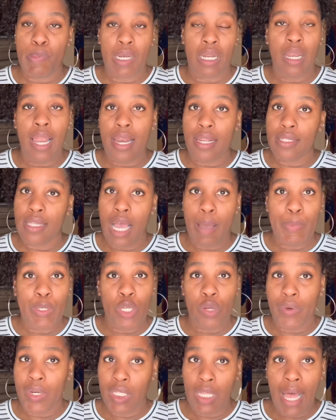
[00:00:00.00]
a lot of time in
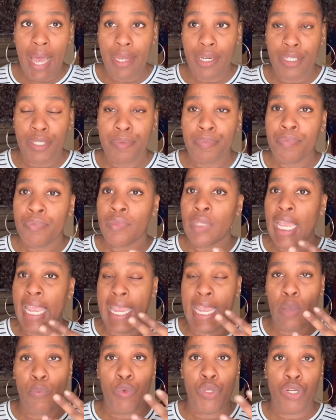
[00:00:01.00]
your recliner.
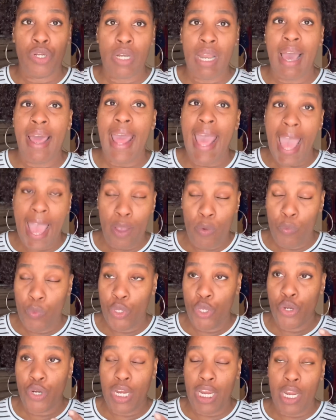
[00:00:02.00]
And when
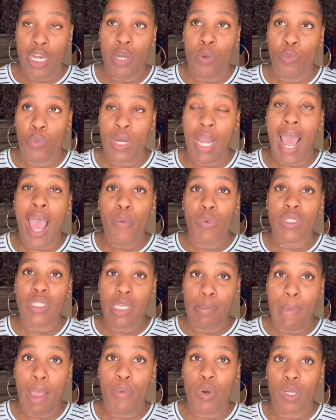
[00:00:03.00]
I was
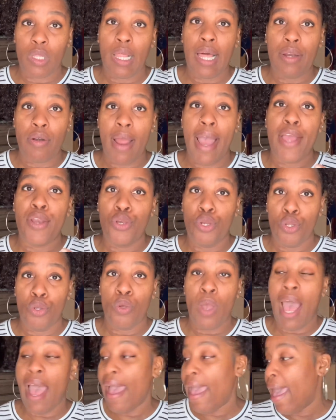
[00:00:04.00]
in my recliner, I knew
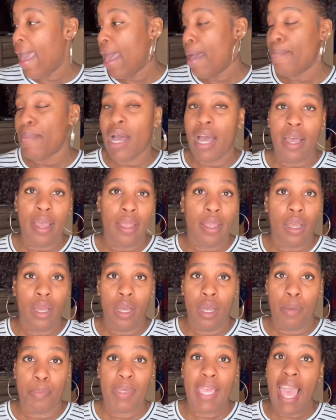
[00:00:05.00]
I had
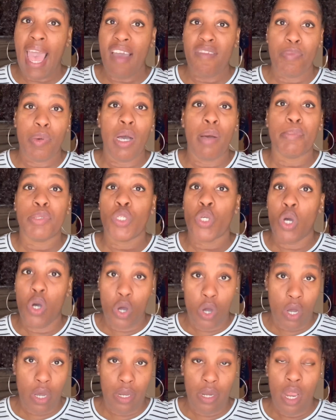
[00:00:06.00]
my calf pumps
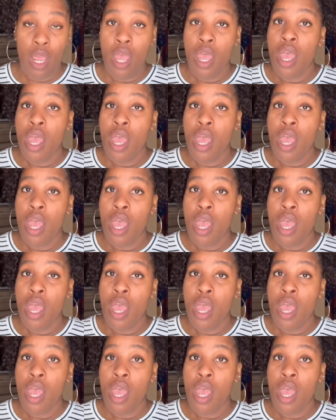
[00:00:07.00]
on.